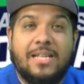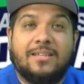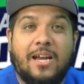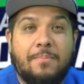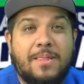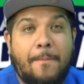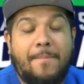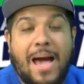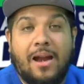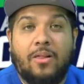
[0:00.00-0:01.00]
It's going to be the
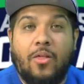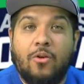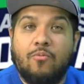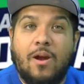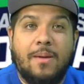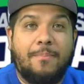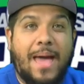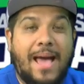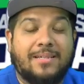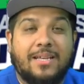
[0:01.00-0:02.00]
battle of the running
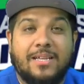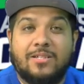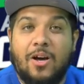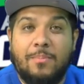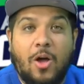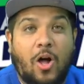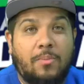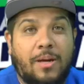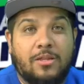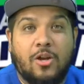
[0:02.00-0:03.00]
backs. It's going to be all
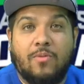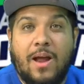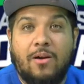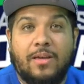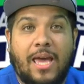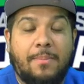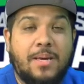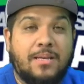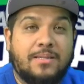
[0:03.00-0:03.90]
about the ground game.